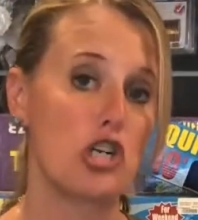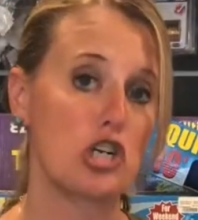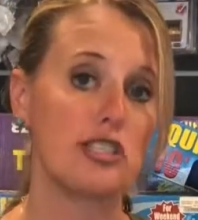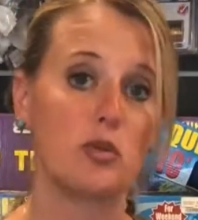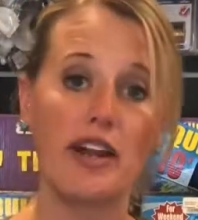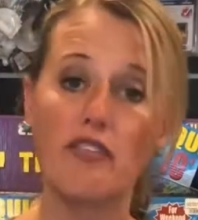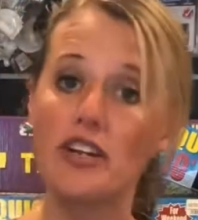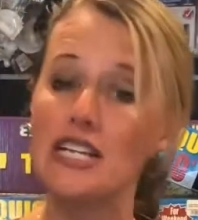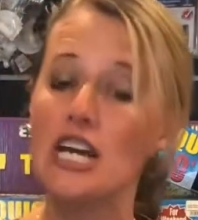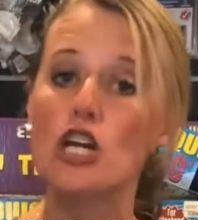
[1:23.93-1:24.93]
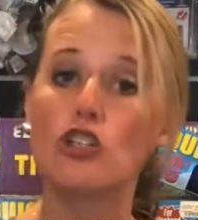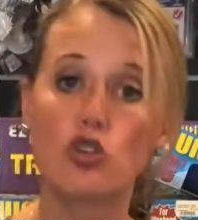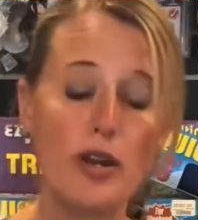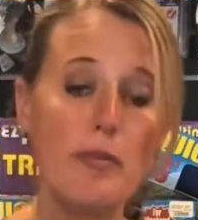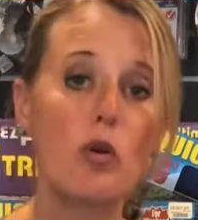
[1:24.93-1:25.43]
So every
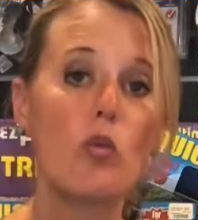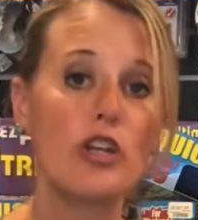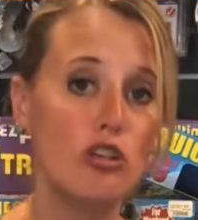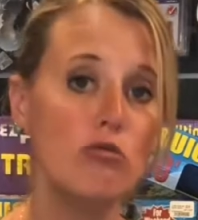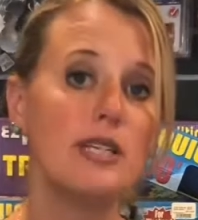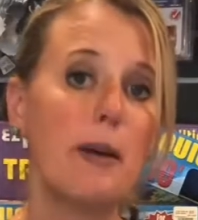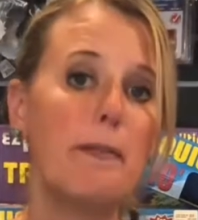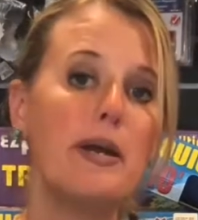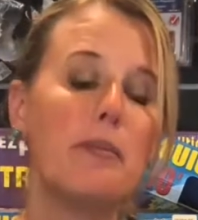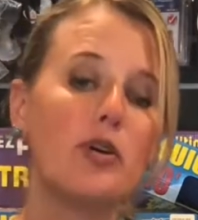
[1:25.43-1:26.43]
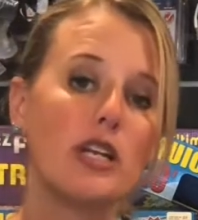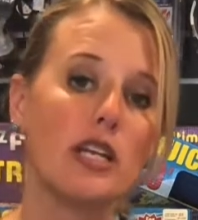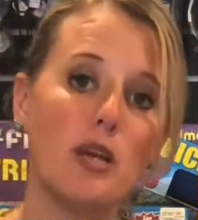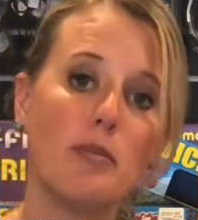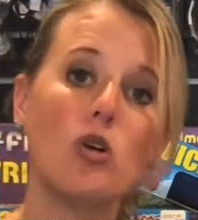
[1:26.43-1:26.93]
trip when you dump it, put in
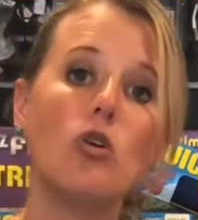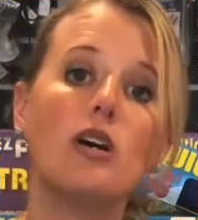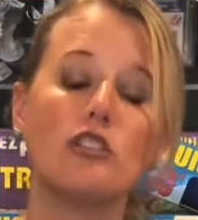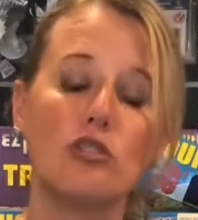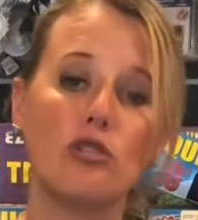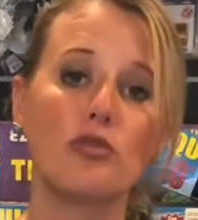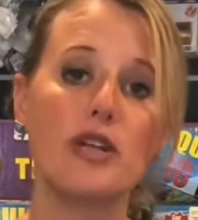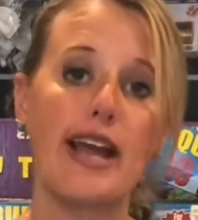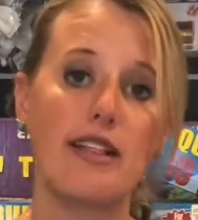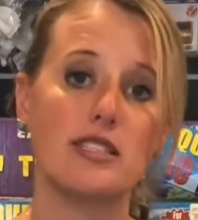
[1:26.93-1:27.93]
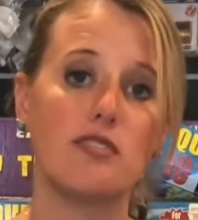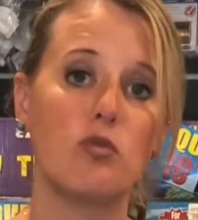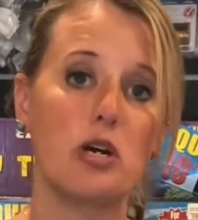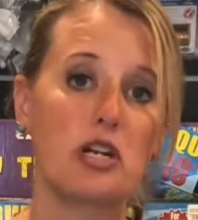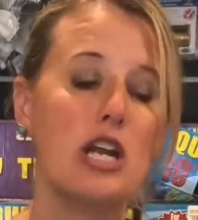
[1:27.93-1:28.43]
chemical and 2 to 3 gallons of water.